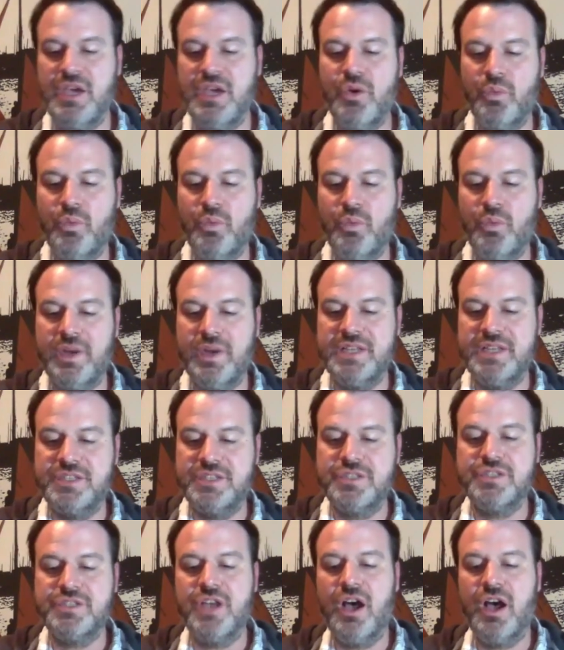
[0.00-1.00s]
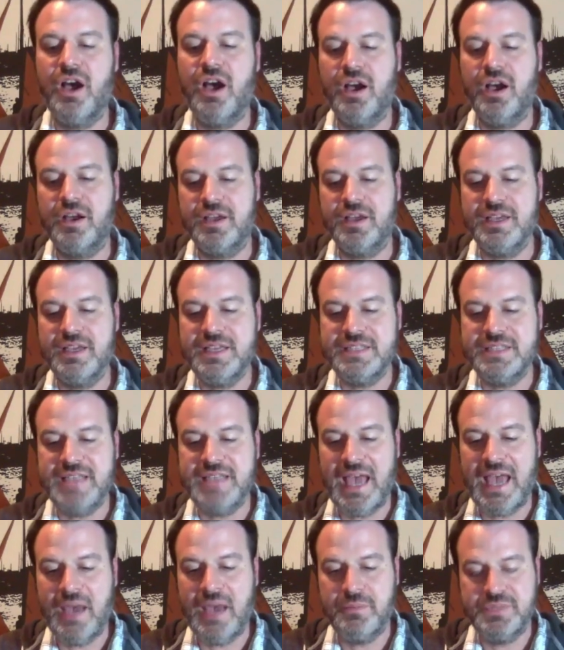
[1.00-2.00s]
when its song is
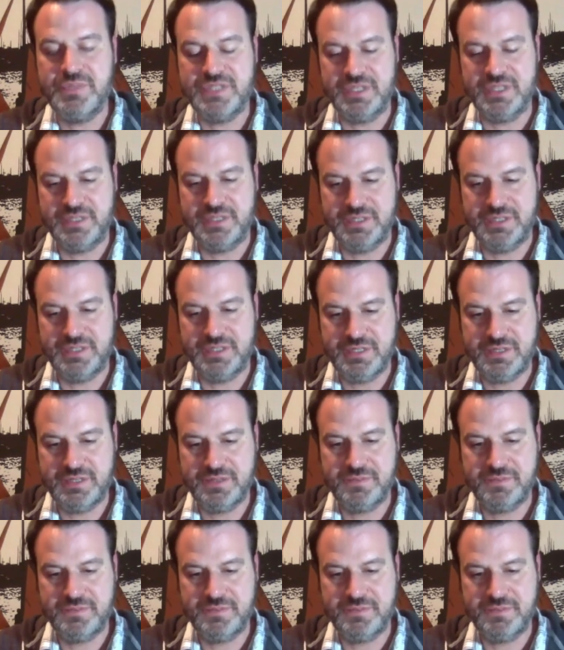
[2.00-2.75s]
absent.